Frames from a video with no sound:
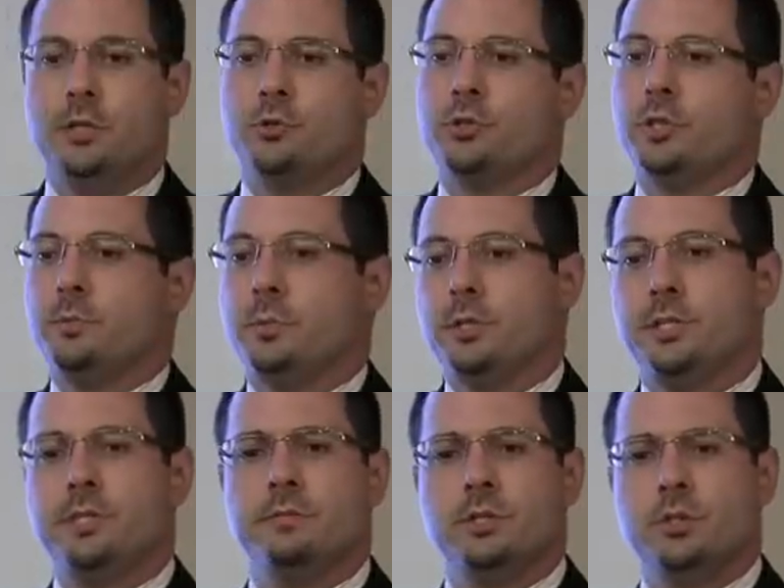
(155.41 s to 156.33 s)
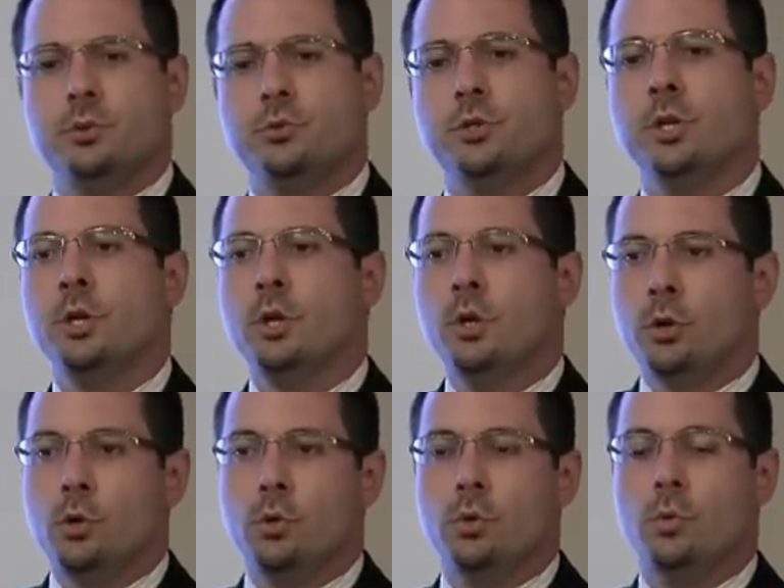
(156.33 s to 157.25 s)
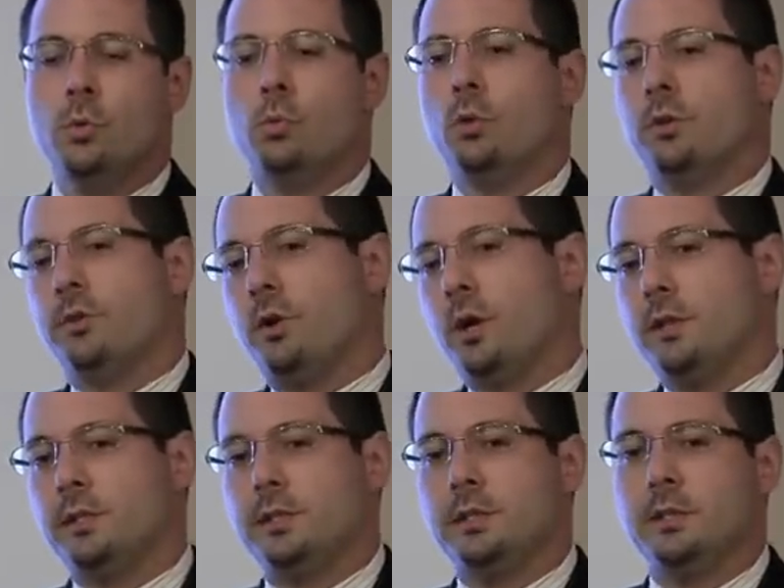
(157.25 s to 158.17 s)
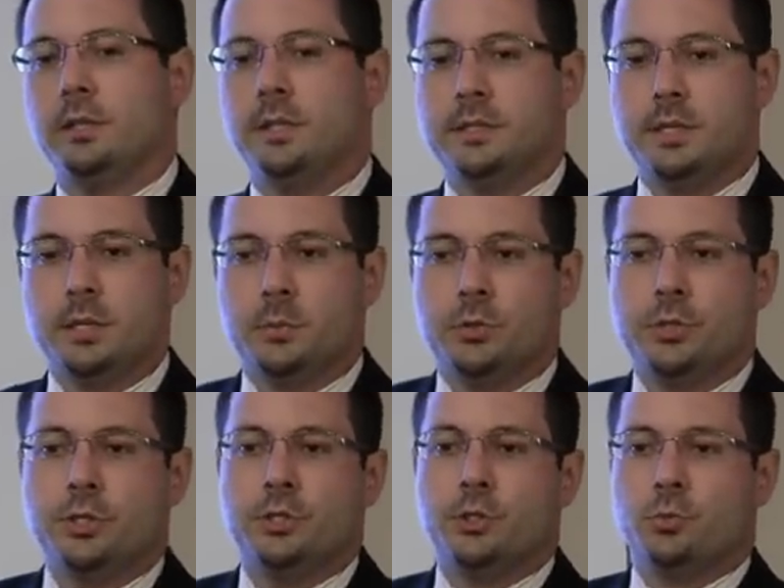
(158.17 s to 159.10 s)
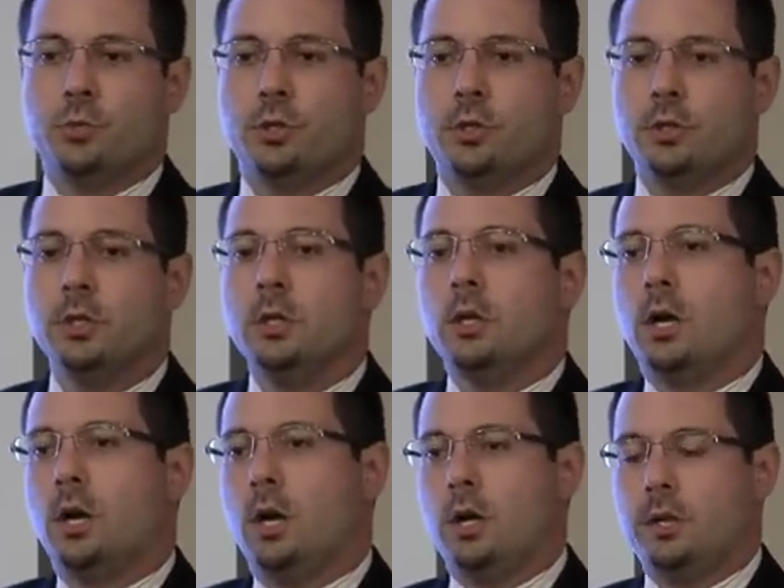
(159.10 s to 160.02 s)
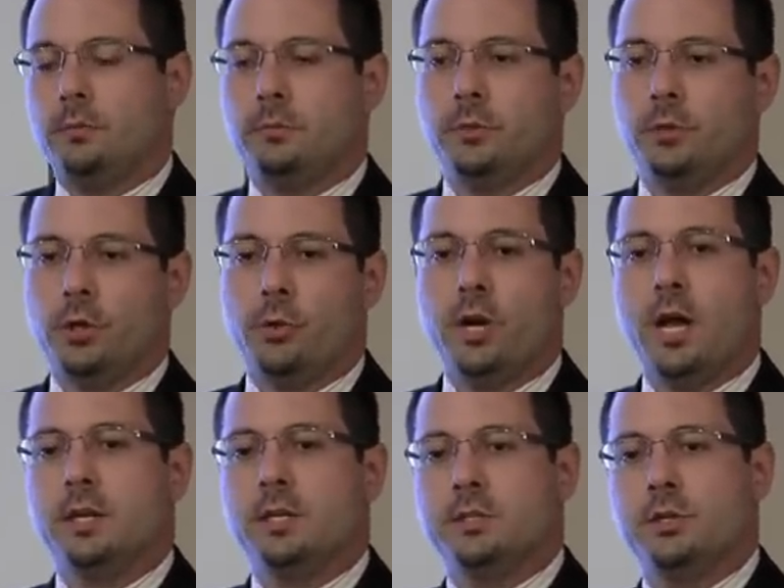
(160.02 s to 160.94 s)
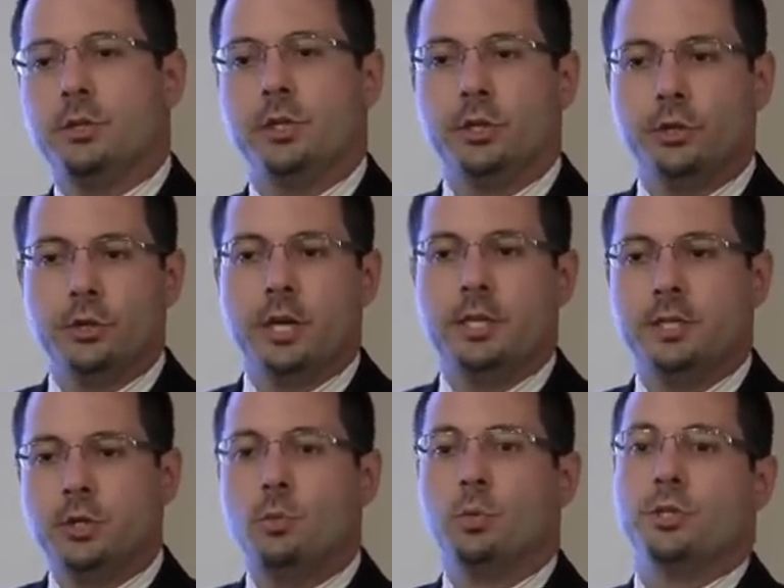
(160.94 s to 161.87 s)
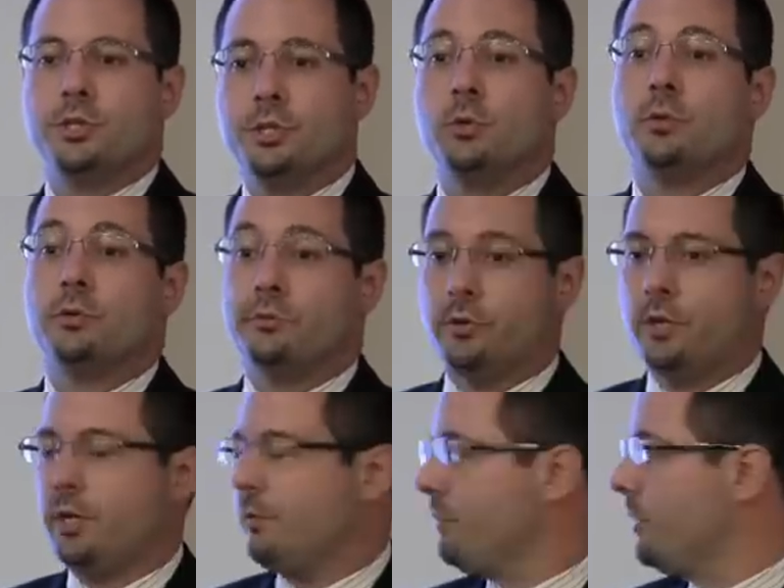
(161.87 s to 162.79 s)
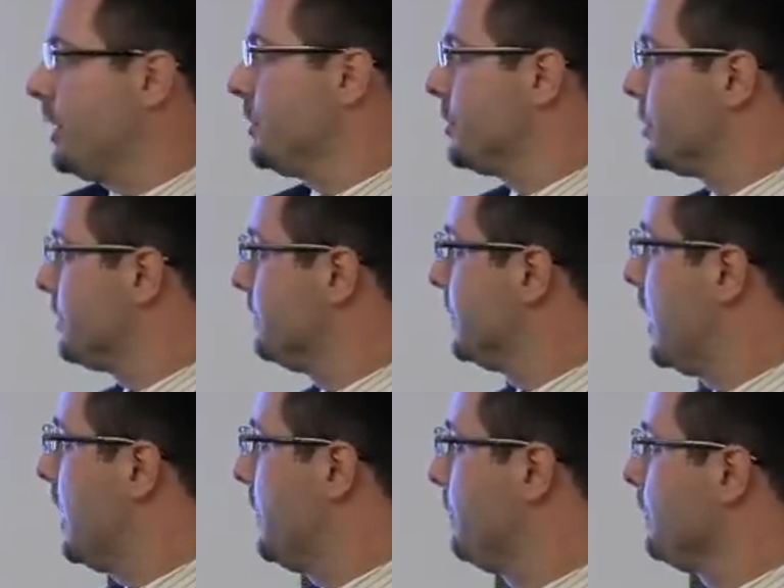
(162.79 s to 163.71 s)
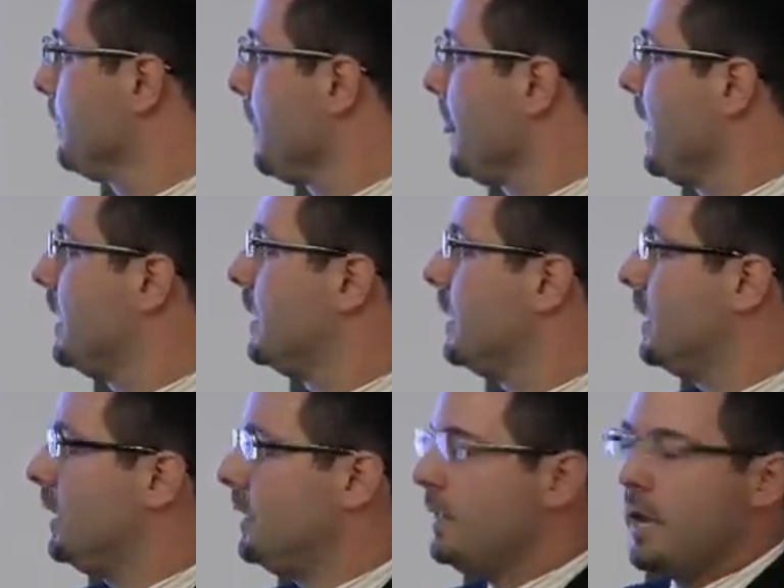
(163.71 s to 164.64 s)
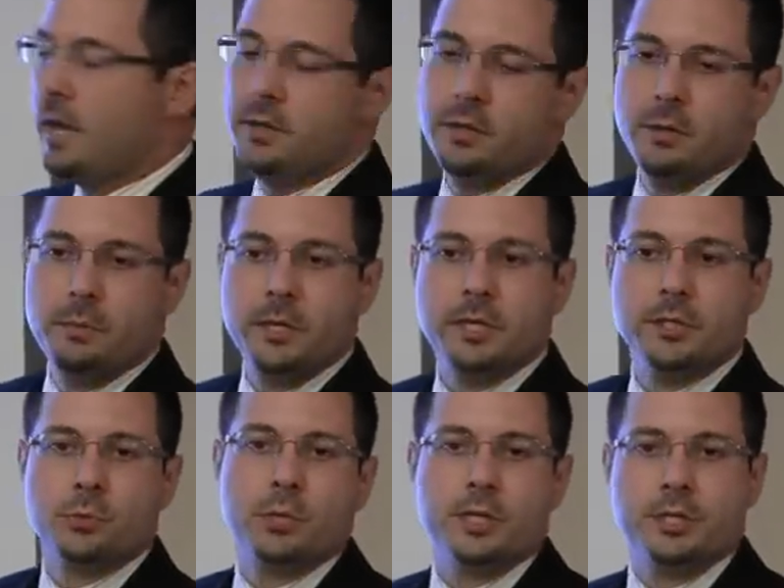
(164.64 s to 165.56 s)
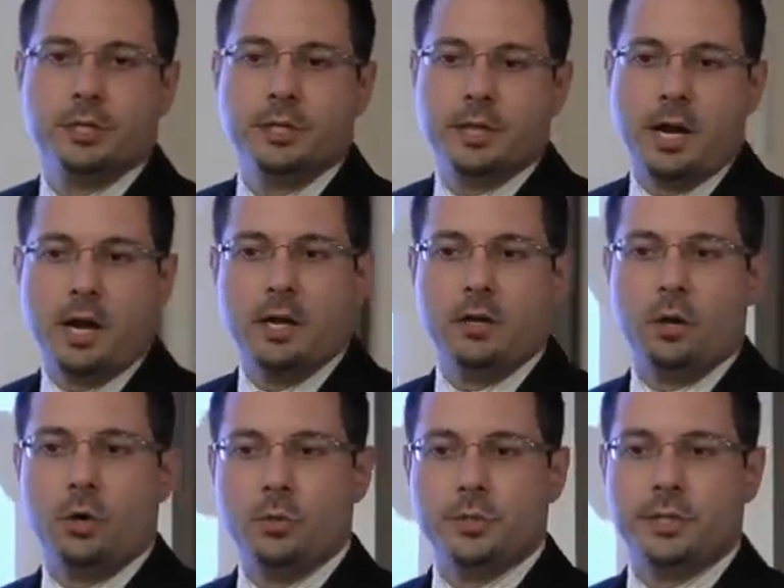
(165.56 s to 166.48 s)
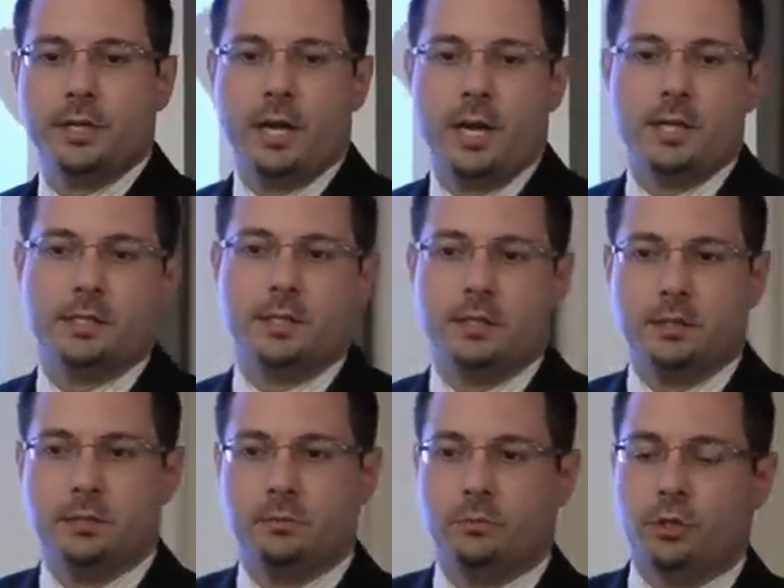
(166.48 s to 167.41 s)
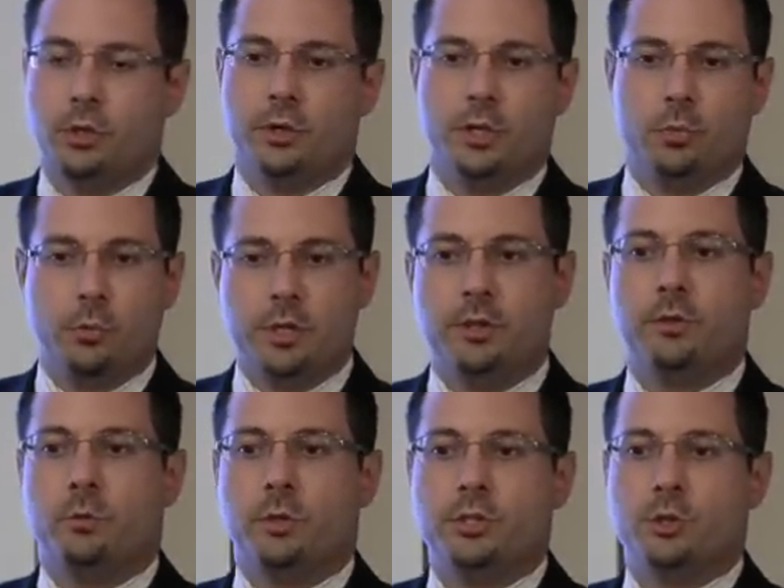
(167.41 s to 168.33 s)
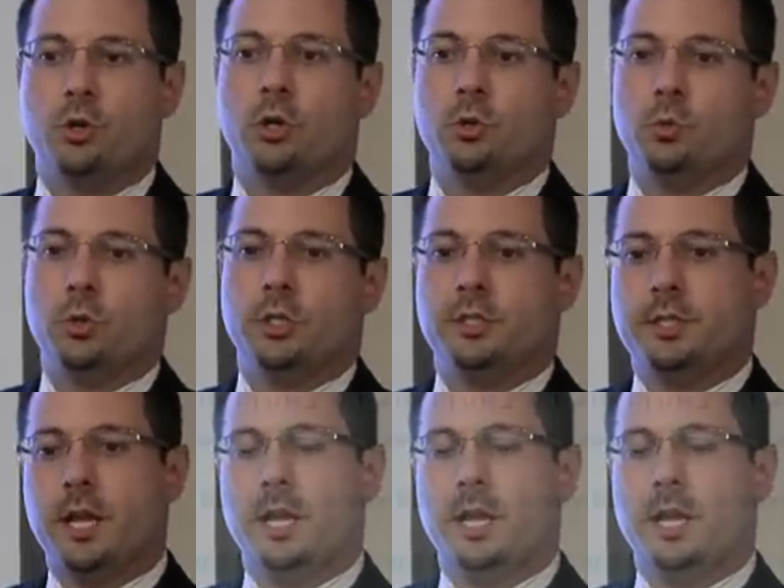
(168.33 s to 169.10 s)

interesting because even those who thought that the aesthetic procedures were not necessarily a good idea were still referring friends. Then the biggest question that I always get asked and that we struggled with is,